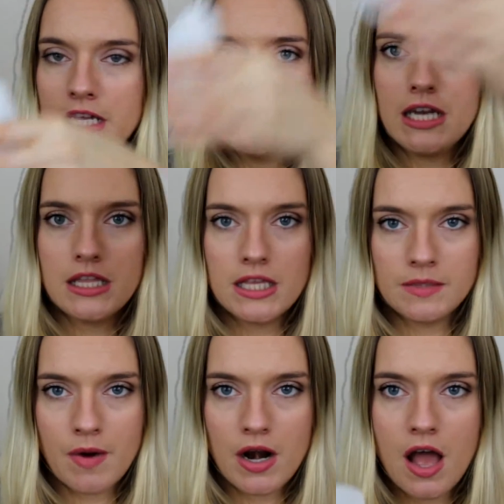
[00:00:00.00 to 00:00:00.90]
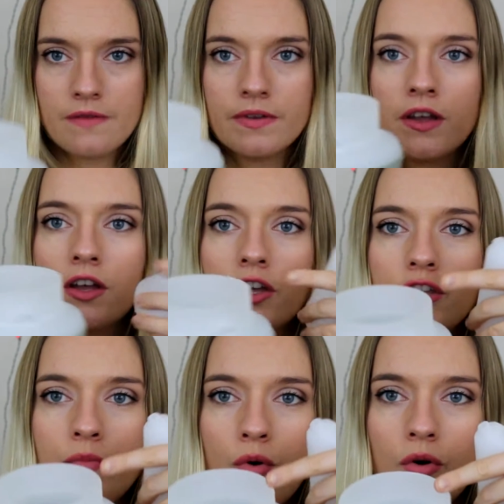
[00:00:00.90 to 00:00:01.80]
you take this part off,
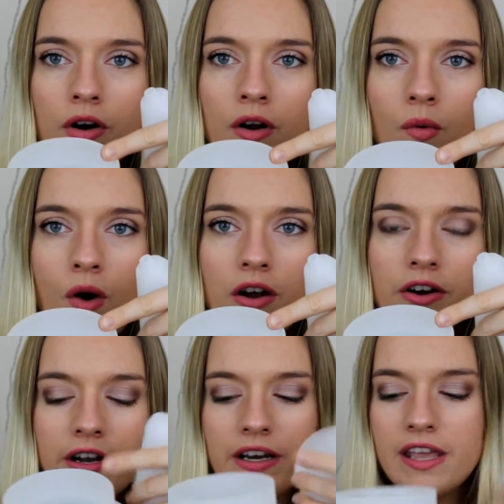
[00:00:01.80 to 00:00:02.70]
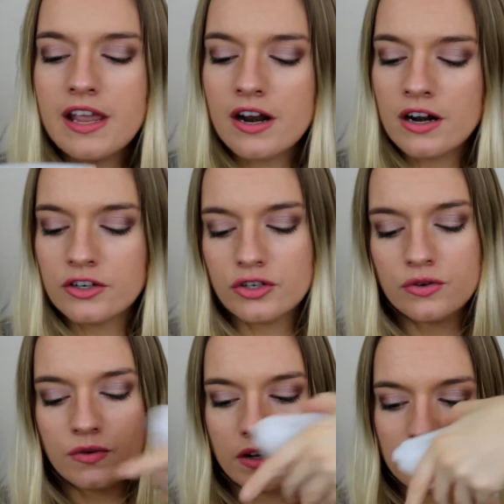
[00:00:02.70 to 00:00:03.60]
you pour water in here
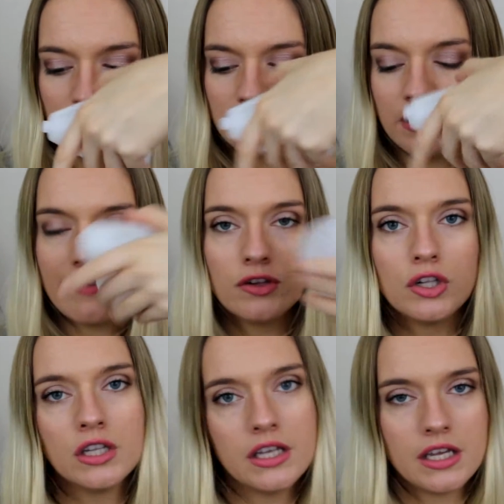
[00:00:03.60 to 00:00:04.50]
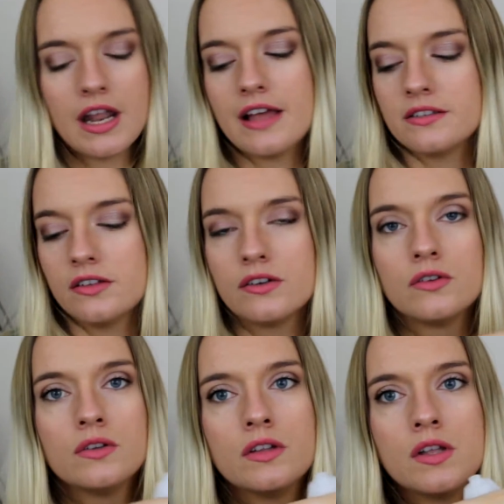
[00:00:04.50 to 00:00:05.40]
to a certain level. It has a
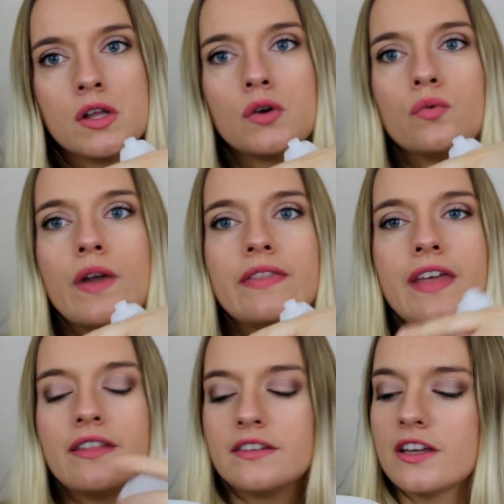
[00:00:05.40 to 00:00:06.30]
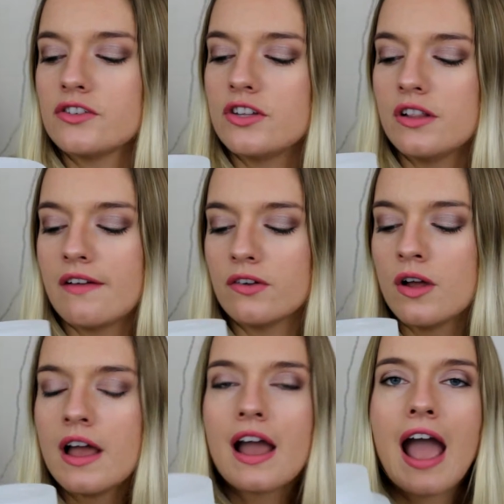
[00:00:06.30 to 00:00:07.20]
little red thing that tells you the
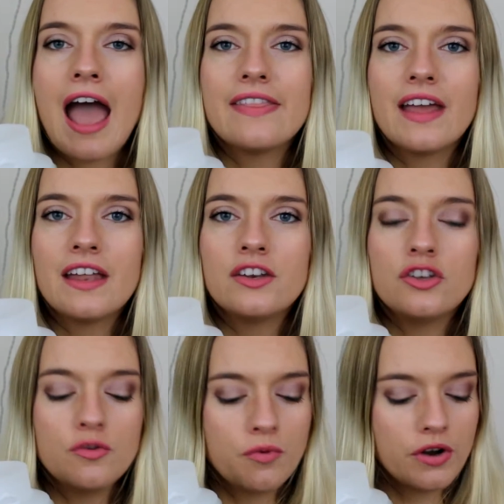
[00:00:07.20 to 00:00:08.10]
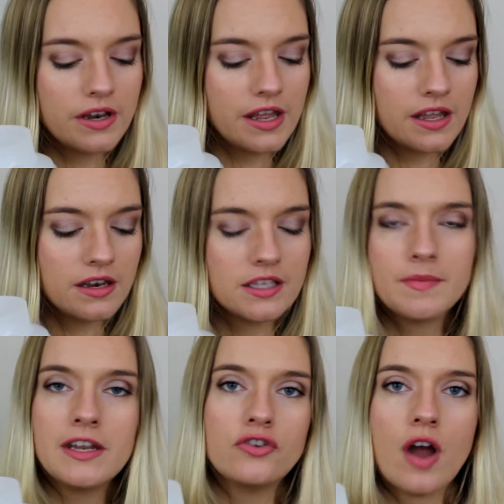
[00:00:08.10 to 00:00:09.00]
level, And then you put in as
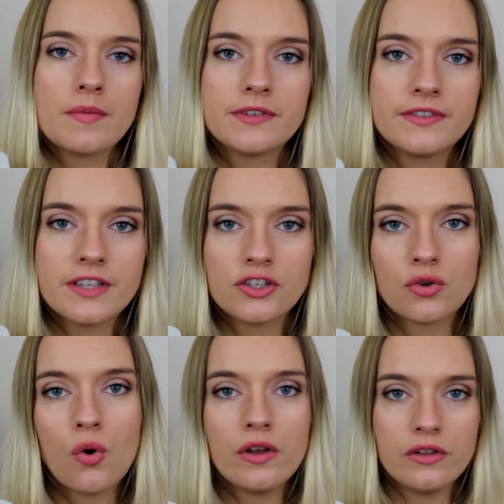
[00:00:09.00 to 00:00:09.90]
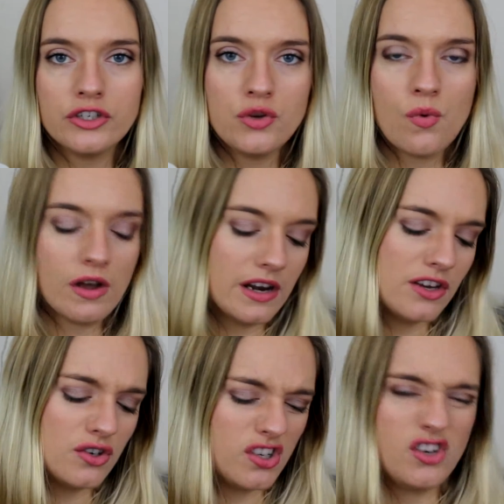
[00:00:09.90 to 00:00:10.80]
many drops of essential oil as you want. I
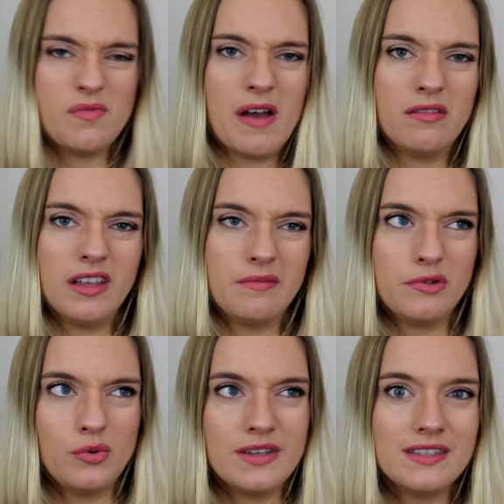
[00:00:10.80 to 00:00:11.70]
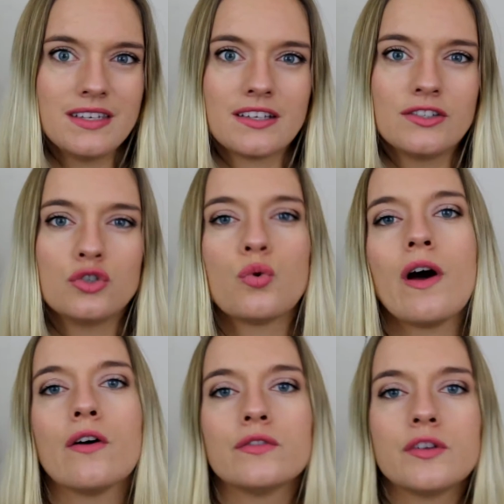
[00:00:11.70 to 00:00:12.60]
usually do about like between 6 and
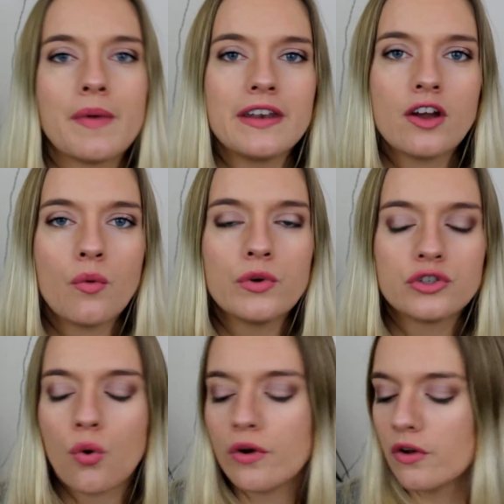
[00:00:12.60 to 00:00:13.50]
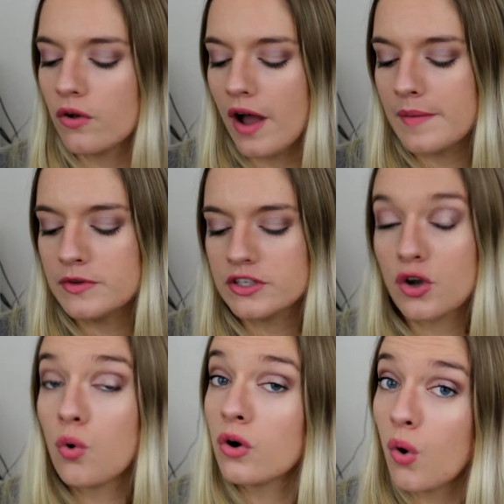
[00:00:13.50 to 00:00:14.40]
12, depending on which oil I'm using,
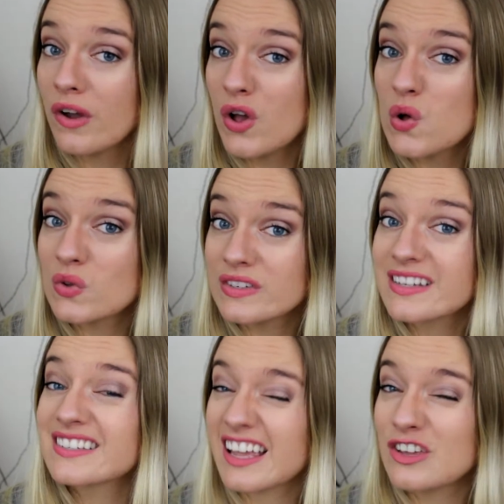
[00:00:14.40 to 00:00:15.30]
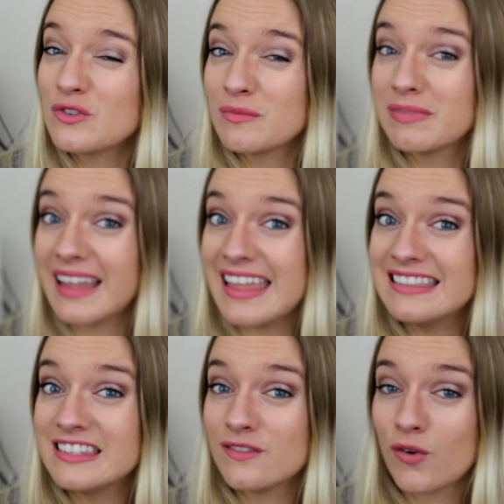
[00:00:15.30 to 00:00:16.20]
or oils, because I use
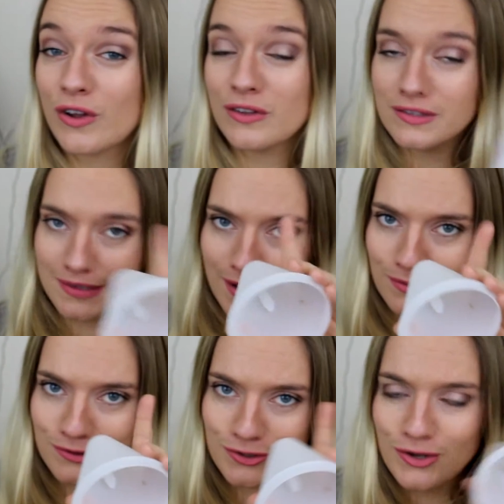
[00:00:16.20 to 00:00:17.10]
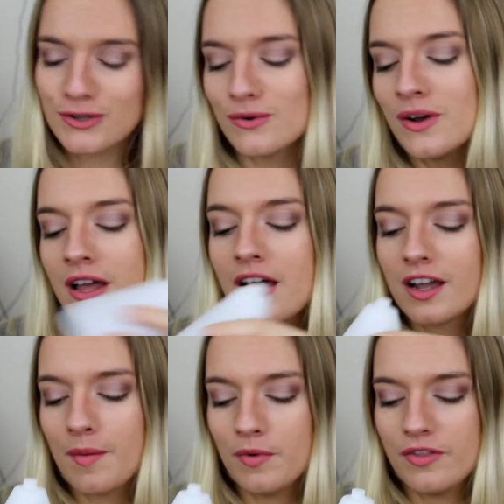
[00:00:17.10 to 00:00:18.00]
blends of oils, and I will show you
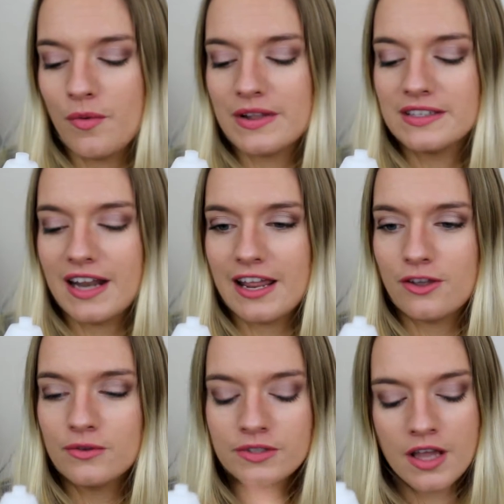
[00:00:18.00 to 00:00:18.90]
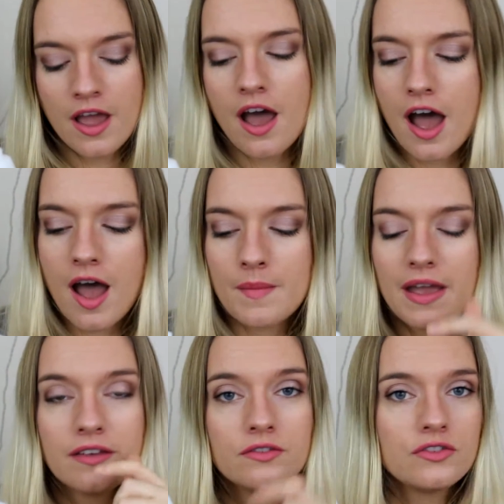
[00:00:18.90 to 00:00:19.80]
a couple of the ones that I use.
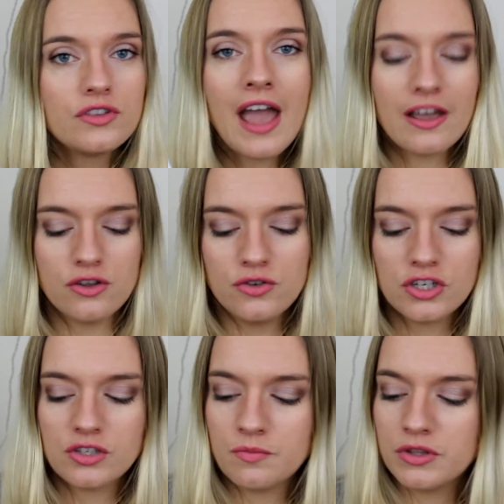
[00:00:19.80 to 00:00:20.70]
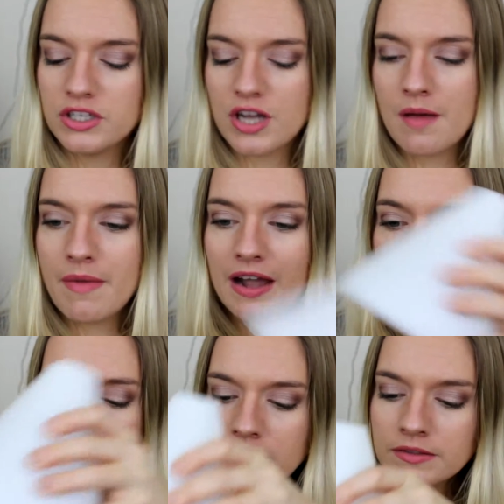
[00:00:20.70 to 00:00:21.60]
And yeah, you just put the top back
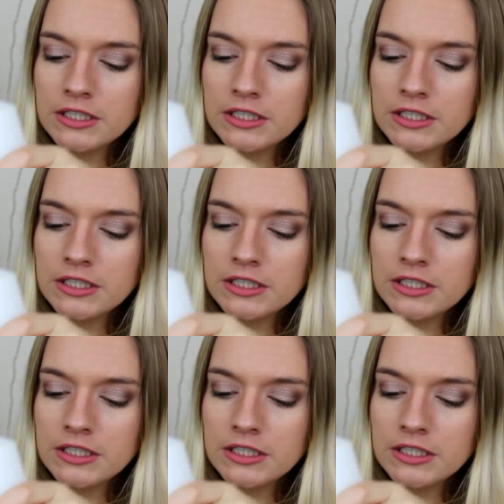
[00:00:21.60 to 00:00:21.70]
on,